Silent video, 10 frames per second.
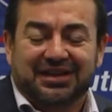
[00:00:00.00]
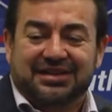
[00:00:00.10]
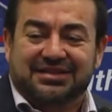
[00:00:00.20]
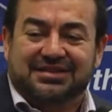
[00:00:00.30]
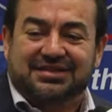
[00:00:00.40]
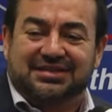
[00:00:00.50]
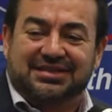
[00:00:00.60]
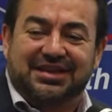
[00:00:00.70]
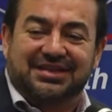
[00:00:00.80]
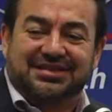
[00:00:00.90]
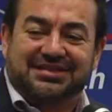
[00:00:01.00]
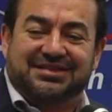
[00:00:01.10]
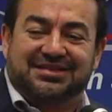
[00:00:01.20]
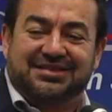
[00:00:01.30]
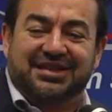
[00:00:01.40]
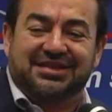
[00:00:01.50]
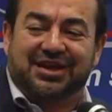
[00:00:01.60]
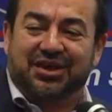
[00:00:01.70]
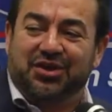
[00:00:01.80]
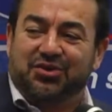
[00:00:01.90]
sees
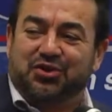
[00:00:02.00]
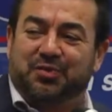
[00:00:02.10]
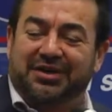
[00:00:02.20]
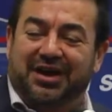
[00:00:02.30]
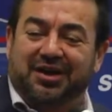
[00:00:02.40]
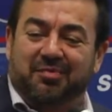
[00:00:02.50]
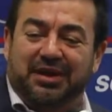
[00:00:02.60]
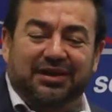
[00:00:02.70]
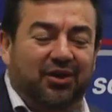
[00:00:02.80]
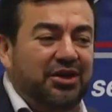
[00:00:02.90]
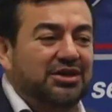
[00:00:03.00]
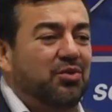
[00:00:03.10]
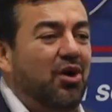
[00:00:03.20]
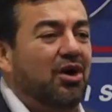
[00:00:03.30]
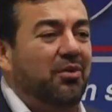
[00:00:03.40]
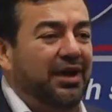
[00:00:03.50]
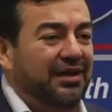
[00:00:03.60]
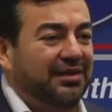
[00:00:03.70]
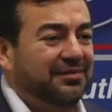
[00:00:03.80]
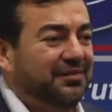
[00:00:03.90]
a huge banana peel on his walkway.
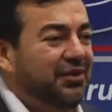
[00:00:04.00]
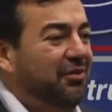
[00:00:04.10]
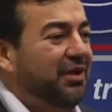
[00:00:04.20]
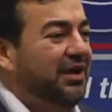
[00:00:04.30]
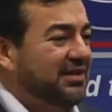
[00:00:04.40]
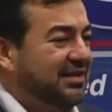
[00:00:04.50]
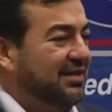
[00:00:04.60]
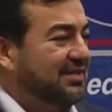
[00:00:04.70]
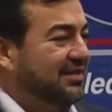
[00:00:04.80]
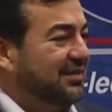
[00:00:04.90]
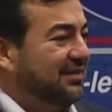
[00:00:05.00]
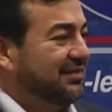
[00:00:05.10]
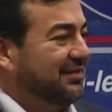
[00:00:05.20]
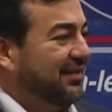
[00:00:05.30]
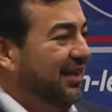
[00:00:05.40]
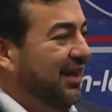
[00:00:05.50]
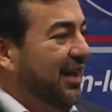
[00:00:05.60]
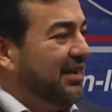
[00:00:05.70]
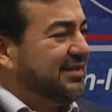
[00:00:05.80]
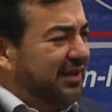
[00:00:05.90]
You know what he says?
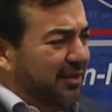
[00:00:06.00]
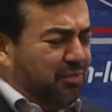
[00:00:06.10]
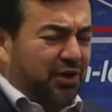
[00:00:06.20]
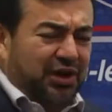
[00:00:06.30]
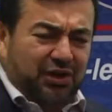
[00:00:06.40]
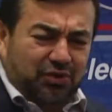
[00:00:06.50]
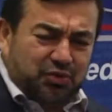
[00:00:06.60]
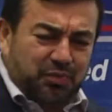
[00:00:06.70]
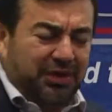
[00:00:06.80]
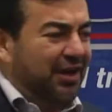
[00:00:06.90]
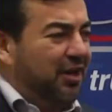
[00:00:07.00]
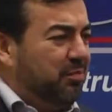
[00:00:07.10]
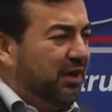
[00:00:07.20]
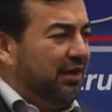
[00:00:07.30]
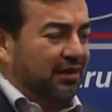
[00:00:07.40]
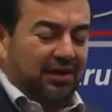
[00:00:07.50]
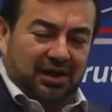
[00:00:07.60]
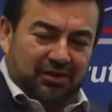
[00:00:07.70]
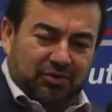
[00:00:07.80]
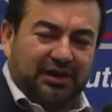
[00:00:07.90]
A slippery, huge banana peel
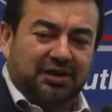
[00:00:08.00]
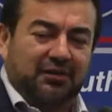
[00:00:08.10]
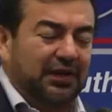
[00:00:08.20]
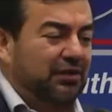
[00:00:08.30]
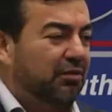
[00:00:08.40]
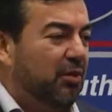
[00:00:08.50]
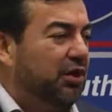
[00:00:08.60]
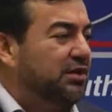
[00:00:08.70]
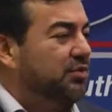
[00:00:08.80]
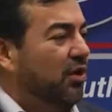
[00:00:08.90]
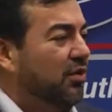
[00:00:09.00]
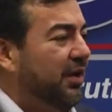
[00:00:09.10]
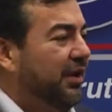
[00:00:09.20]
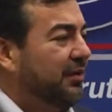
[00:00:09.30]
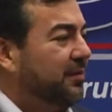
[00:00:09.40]
right in front of him on his walkway.